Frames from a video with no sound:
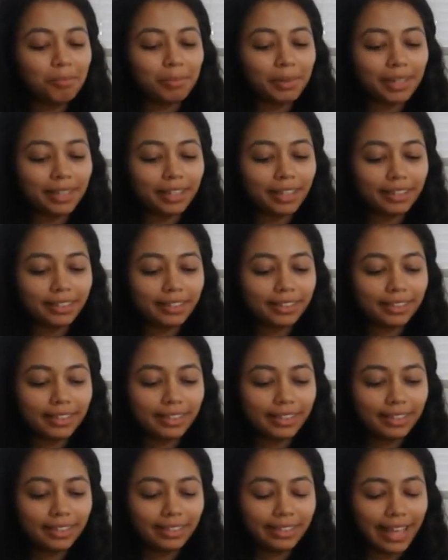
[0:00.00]
but
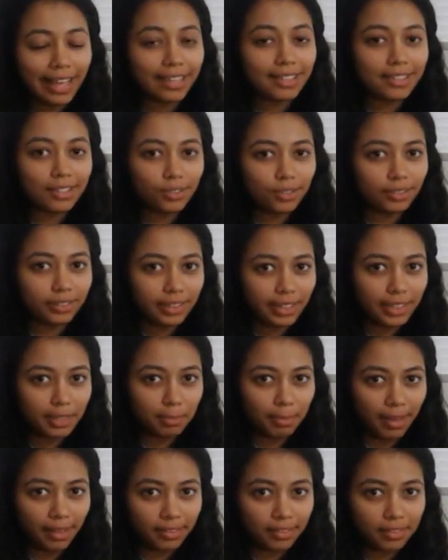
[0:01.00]
that's really
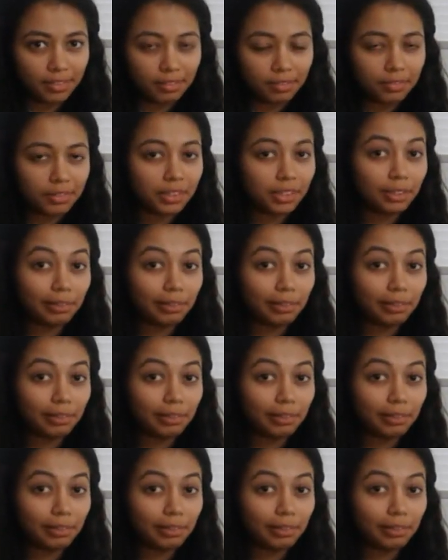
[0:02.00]
expensive.